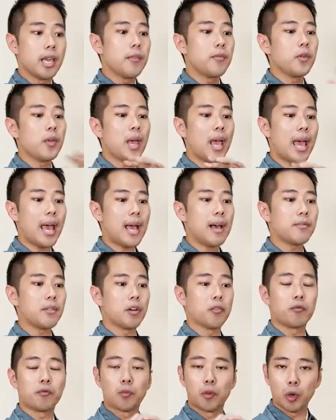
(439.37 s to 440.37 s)
If you have
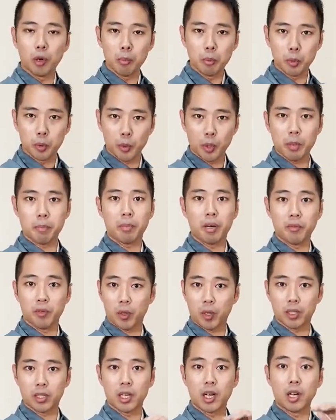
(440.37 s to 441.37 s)
a firm grip of
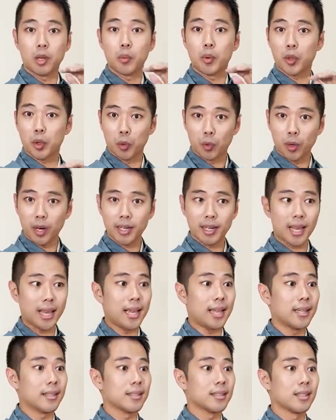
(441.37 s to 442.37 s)
your katana with your right
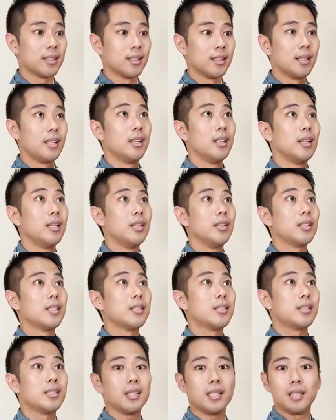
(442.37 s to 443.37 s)
hand, you
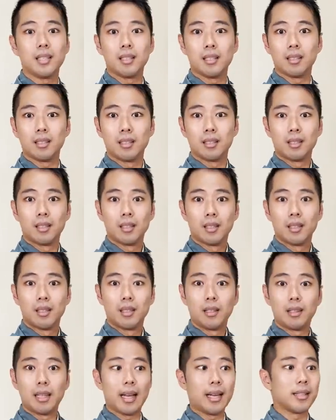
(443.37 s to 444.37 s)
can see
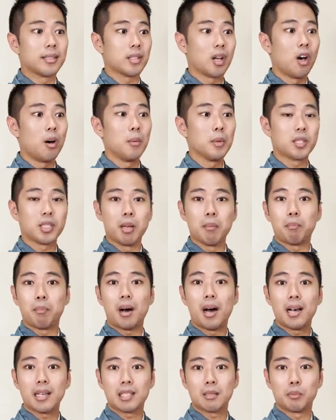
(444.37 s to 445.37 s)
that it's almost
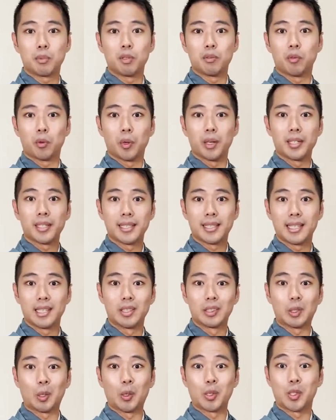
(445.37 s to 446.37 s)
impossible for it to
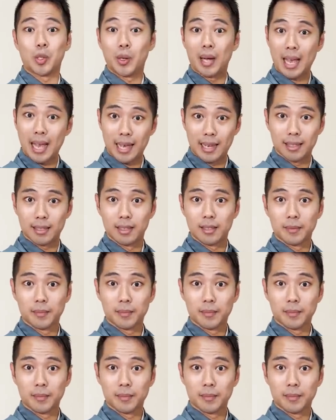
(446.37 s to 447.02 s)
tilt towards your head